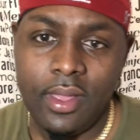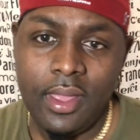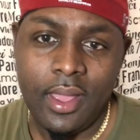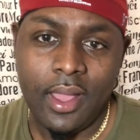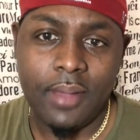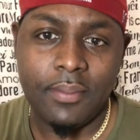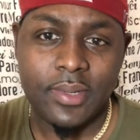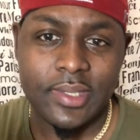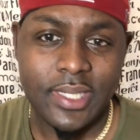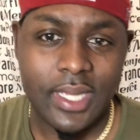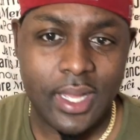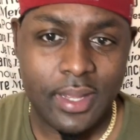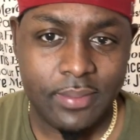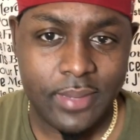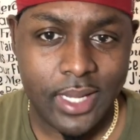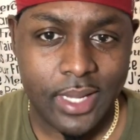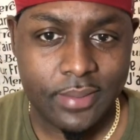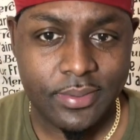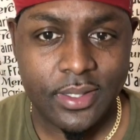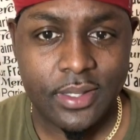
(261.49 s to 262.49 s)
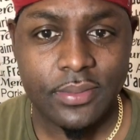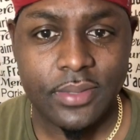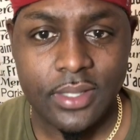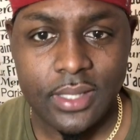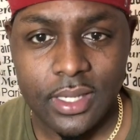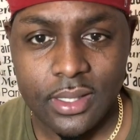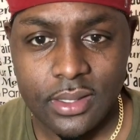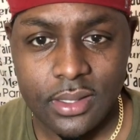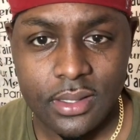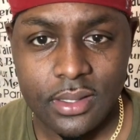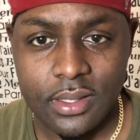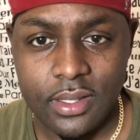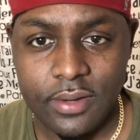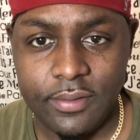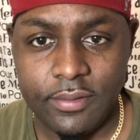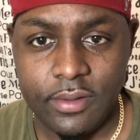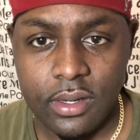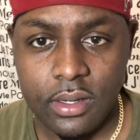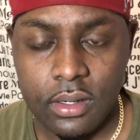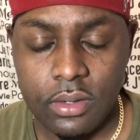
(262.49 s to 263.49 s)
I'm gonna time lapse them sections of the
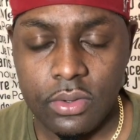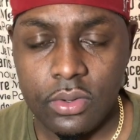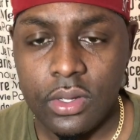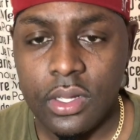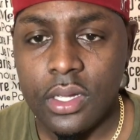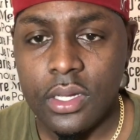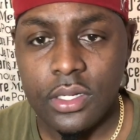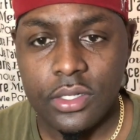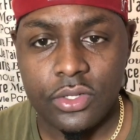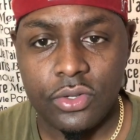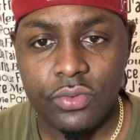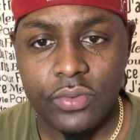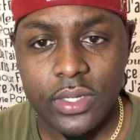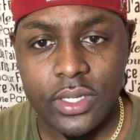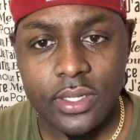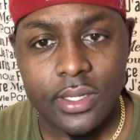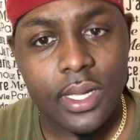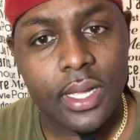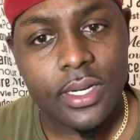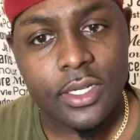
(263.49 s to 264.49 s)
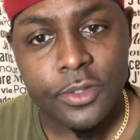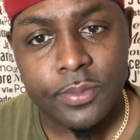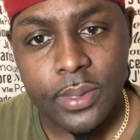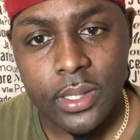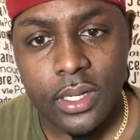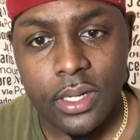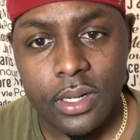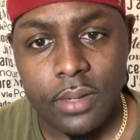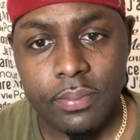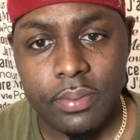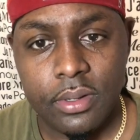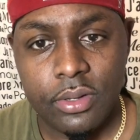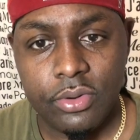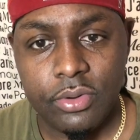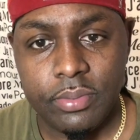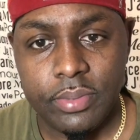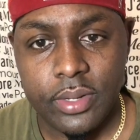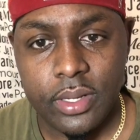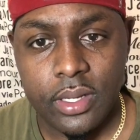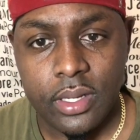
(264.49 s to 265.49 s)
video so we can kind of speed it up a little
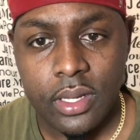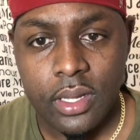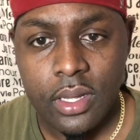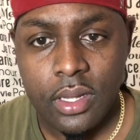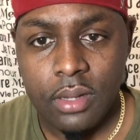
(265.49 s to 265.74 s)
bit.